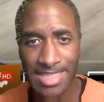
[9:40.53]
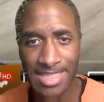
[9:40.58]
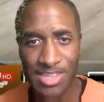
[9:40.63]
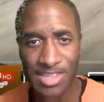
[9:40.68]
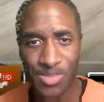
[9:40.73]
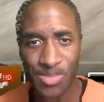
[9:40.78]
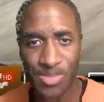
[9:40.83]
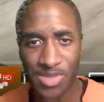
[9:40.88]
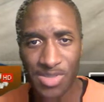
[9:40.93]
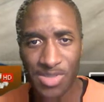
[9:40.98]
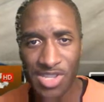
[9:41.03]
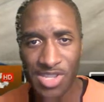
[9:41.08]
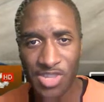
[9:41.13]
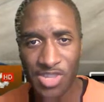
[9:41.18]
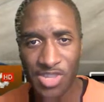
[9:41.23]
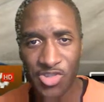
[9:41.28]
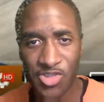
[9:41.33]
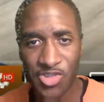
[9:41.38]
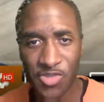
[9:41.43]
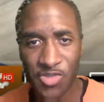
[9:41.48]
this
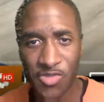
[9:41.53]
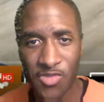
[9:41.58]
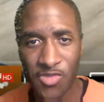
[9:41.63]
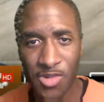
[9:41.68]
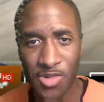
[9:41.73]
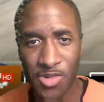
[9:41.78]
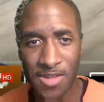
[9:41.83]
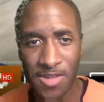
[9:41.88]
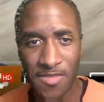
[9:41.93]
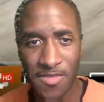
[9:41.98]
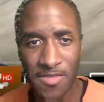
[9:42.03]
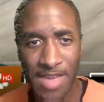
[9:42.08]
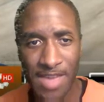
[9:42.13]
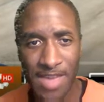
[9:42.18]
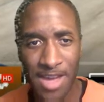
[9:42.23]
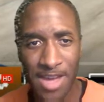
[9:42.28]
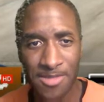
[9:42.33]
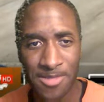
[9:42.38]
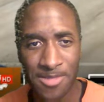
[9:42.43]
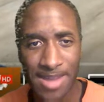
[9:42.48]
potential for a
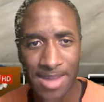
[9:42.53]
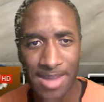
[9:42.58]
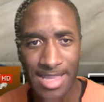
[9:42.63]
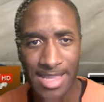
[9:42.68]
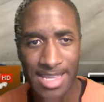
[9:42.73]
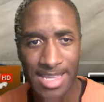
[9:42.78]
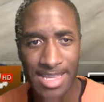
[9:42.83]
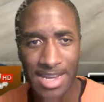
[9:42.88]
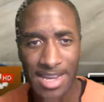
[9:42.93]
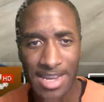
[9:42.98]
foul right here.